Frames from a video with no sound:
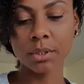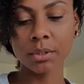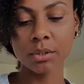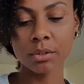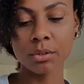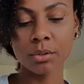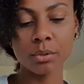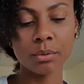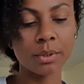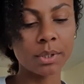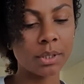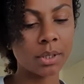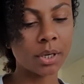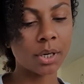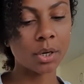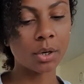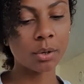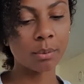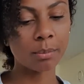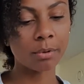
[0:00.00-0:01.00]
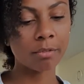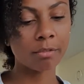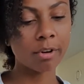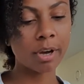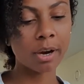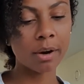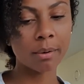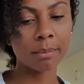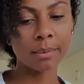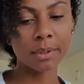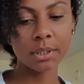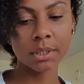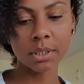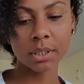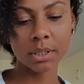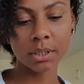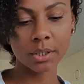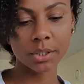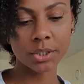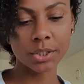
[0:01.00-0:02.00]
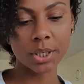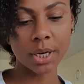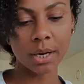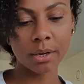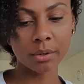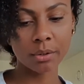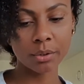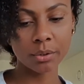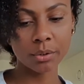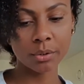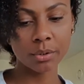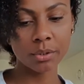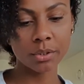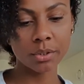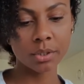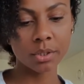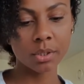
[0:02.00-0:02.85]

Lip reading: to do with the home environment and our childhood.